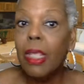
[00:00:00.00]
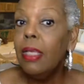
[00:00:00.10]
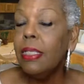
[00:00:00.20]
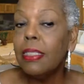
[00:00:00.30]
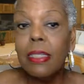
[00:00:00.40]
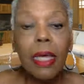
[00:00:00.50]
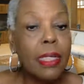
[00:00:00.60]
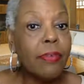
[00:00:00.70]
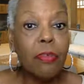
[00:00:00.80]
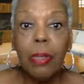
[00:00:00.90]
It's not
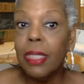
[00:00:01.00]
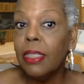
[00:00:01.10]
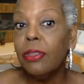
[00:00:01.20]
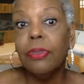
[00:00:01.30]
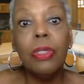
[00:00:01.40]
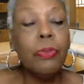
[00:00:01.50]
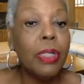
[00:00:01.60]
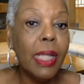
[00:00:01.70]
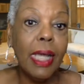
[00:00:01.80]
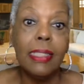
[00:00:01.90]
everybody doing what
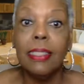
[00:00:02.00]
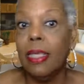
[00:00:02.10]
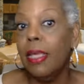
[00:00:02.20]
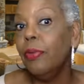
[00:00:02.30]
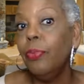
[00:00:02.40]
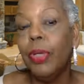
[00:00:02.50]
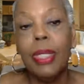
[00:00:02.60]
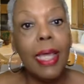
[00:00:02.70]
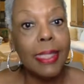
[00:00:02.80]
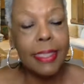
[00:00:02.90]
I say
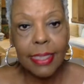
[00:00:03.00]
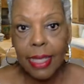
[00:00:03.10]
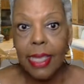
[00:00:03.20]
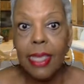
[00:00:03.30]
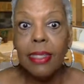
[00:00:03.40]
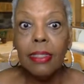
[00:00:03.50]
when I say it.